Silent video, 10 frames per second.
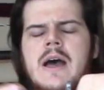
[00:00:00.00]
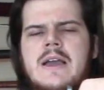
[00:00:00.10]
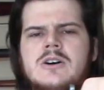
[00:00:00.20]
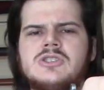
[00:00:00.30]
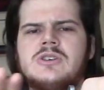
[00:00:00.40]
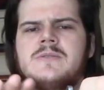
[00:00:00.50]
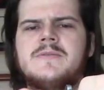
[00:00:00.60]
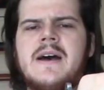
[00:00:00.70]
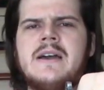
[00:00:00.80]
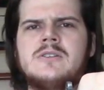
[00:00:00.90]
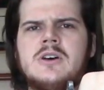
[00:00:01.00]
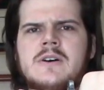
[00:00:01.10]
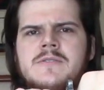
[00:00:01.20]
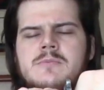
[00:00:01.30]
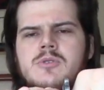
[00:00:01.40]
I also filed
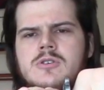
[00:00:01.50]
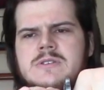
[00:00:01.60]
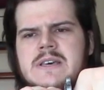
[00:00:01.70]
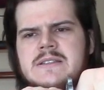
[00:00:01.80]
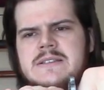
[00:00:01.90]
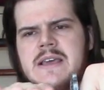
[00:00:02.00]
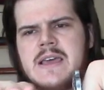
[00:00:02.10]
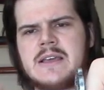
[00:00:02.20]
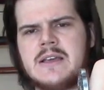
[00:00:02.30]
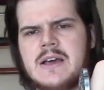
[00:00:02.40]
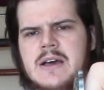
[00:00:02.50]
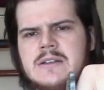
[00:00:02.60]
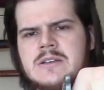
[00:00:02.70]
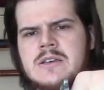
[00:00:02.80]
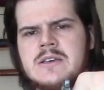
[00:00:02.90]
off the burrs on the tang
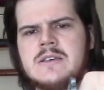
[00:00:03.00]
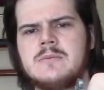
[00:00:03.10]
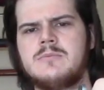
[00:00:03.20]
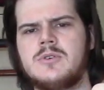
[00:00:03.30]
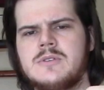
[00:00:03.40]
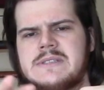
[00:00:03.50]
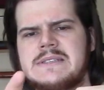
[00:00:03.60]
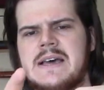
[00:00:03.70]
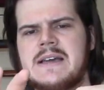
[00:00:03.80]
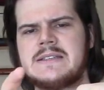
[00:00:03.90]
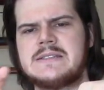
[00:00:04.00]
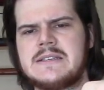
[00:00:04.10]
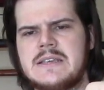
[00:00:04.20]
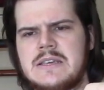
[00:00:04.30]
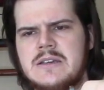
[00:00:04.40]
on both sides
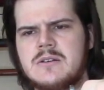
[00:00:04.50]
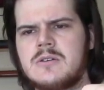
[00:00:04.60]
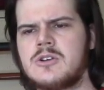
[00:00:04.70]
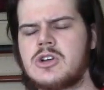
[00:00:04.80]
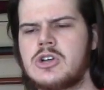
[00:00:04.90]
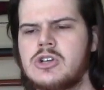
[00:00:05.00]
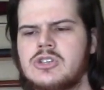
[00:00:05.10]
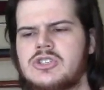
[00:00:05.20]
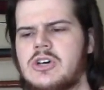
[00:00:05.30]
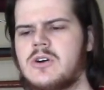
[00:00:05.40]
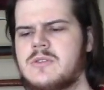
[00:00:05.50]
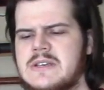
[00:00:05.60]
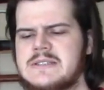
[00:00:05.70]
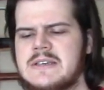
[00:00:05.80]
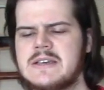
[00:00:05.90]
here. So
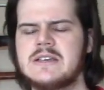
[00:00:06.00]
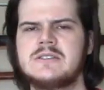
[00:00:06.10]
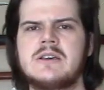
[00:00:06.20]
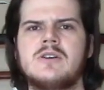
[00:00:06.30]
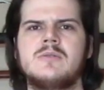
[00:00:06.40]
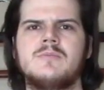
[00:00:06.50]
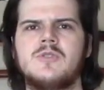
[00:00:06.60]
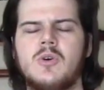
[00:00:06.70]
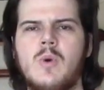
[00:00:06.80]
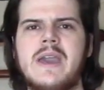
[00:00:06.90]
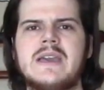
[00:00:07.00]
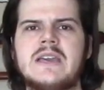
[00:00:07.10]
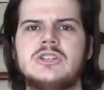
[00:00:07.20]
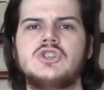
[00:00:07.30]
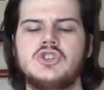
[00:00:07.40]
this is the way
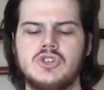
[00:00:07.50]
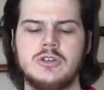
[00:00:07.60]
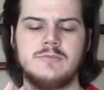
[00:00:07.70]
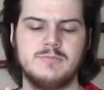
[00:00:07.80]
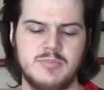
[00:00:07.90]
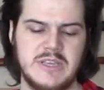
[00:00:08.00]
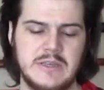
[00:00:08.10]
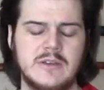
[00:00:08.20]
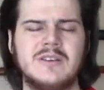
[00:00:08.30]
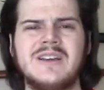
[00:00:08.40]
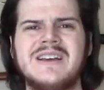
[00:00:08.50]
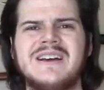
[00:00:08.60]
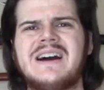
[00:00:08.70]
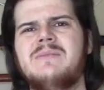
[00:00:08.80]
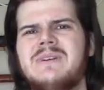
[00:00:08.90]
it should be.
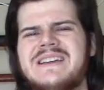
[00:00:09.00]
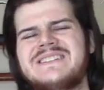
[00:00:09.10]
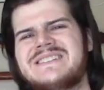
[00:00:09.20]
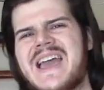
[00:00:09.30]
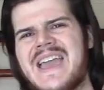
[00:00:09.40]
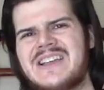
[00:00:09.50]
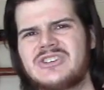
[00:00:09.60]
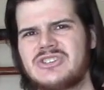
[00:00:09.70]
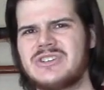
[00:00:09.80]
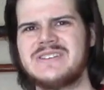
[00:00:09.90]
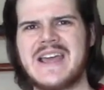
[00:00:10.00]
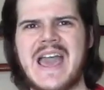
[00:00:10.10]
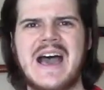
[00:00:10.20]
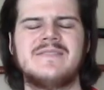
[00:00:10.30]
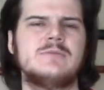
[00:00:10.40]
Um, a tang shouldn't
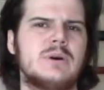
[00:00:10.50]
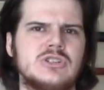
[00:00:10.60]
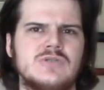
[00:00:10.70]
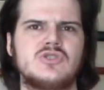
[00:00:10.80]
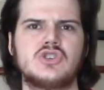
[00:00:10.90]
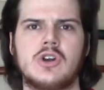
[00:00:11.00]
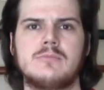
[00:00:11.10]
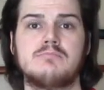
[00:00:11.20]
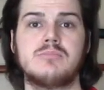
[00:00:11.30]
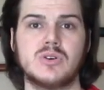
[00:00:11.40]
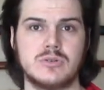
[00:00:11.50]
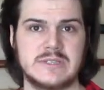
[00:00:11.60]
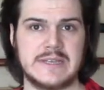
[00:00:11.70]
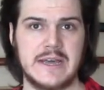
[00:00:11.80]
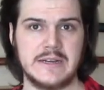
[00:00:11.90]
have a bunch of sharp
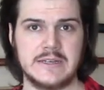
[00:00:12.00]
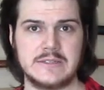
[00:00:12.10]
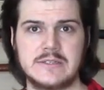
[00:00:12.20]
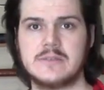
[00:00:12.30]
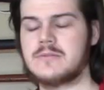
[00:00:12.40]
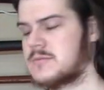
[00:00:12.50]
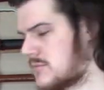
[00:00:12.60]
burrs on it.